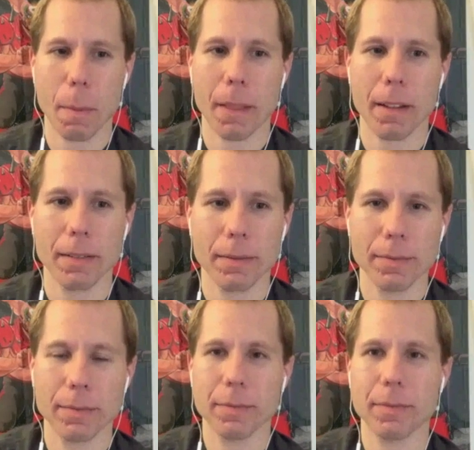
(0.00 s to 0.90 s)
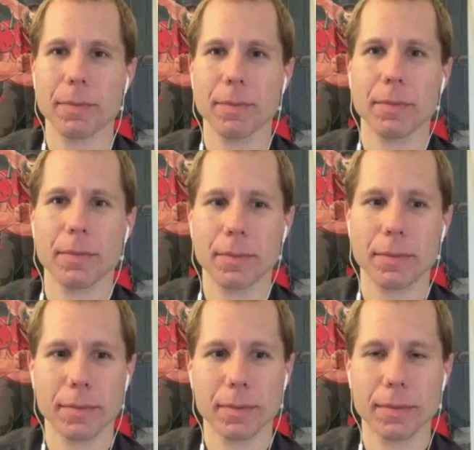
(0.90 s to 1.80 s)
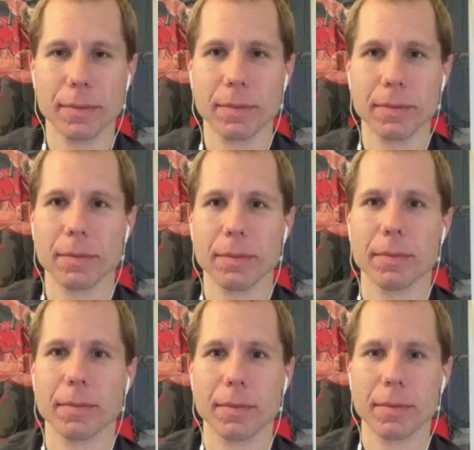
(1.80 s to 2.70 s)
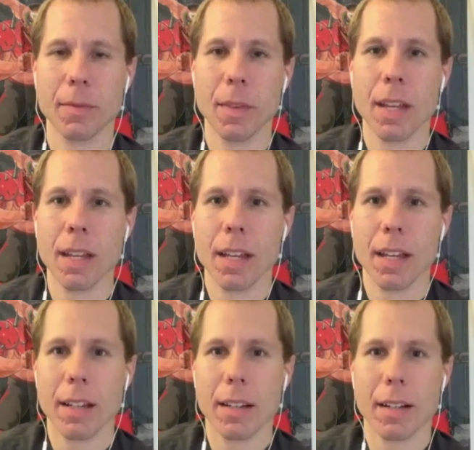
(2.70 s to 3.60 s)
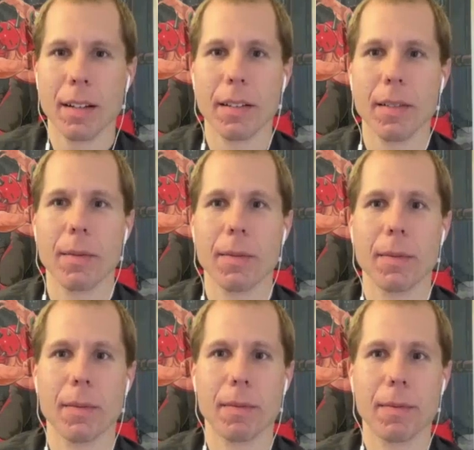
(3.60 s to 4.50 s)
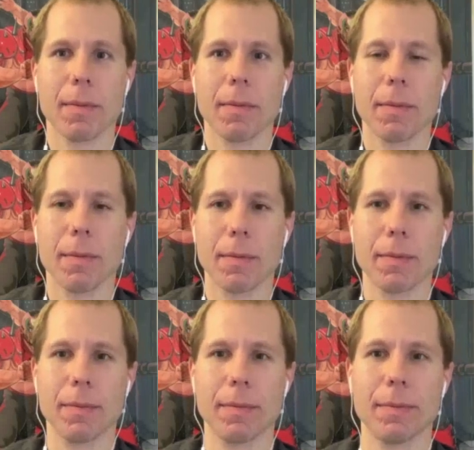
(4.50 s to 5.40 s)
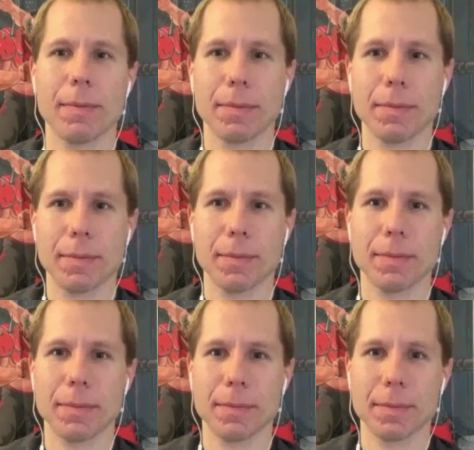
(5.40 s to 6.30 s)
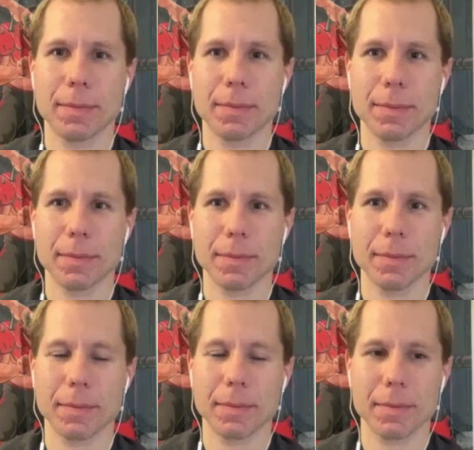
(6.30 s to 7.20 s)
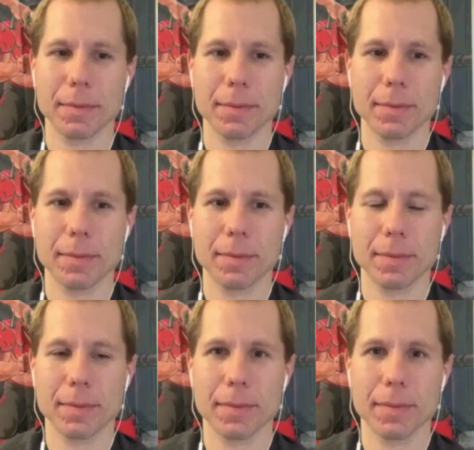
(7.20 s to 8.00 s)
The person shown says nothing.